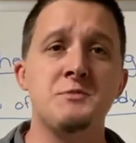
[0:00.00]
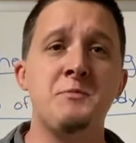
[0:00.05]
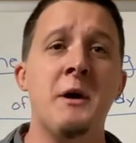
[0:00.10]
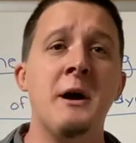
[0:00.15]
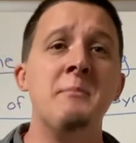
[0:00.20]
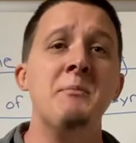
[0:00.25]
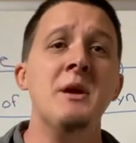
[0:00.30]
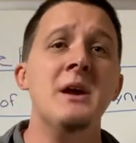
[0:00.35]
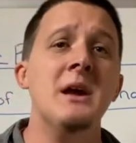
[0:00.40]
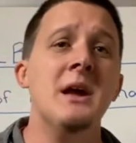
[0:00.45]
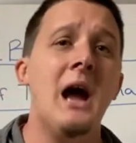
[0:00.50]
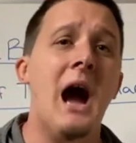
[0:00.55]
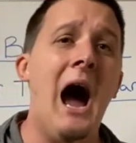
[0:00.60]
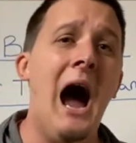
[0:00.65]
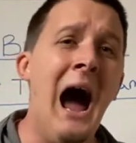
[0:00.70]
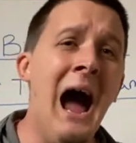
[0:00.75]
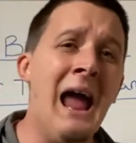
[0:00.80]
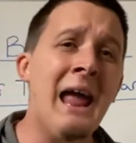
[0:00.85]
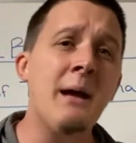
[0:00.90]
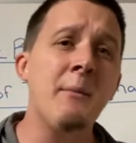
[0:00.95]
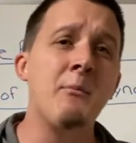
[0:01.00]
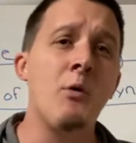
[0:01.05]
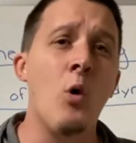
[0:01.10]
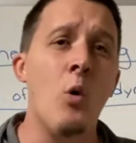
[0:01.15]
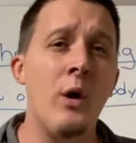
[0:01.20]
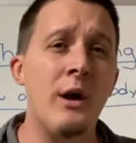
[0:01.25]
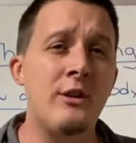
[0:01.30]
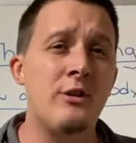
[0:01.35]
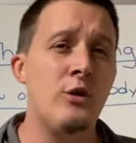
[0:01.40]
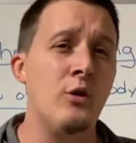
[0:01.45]
But I am
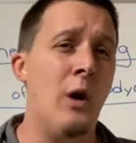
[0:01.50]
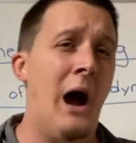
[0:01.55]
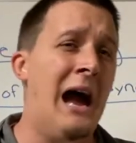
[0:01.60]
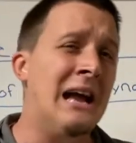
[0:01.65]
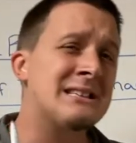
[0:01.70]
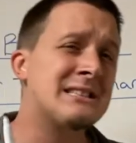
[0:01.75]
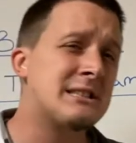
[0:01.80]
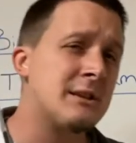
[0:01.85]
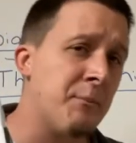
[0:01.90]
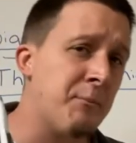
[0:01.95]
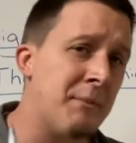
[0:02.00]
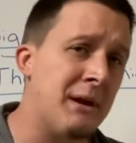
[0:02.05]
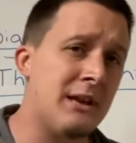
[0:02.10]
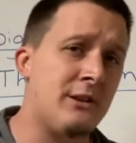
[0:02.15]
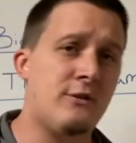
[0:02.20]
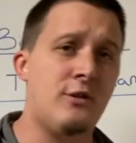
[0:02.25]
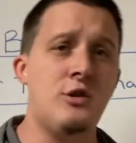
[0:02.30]
going to, I submit